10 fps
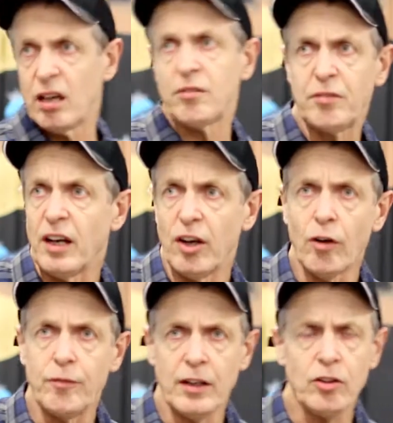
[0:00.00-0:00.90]
fairly
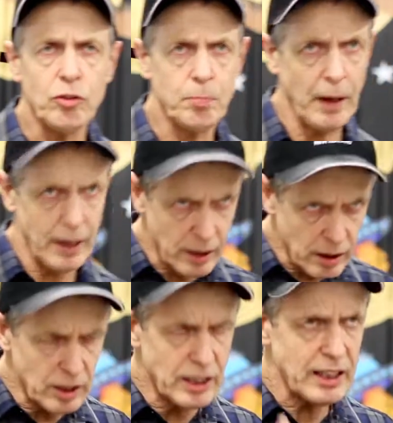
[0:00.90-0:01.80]
obvious, but
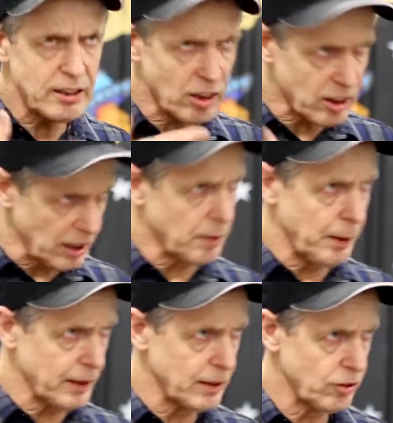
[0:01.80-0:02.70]
you need to think
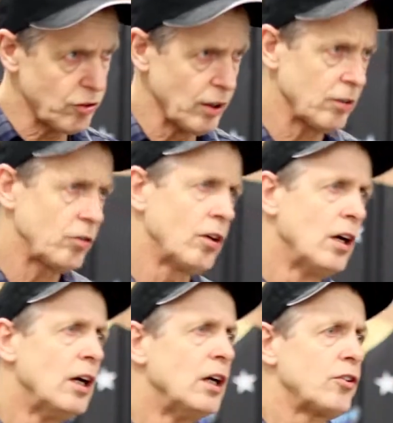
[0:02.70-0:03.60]
about these things.
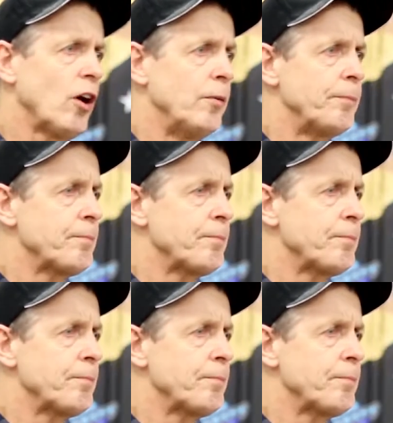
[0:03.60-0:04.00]
So,